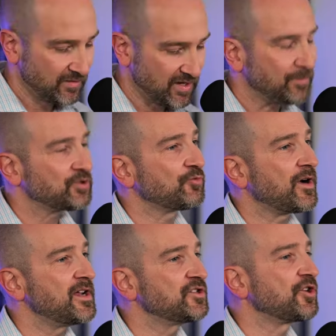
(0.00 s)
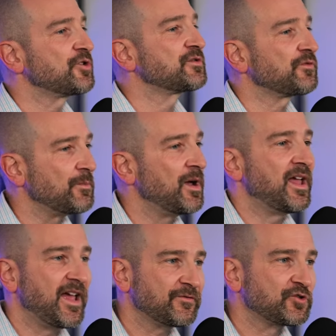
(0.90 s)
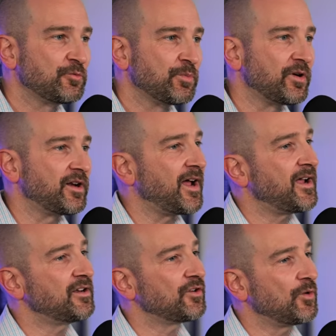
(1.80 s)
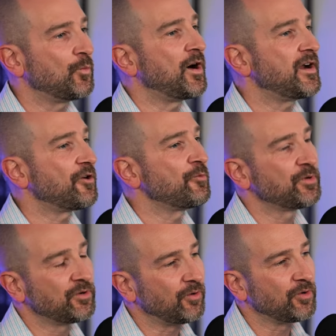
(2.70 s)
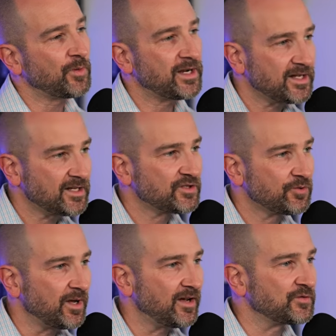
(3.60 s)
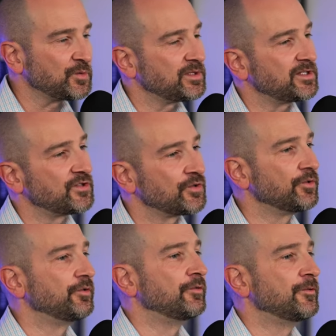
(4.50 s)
The aperture range goes from f two point eight wide open all the way down to f twenty-two.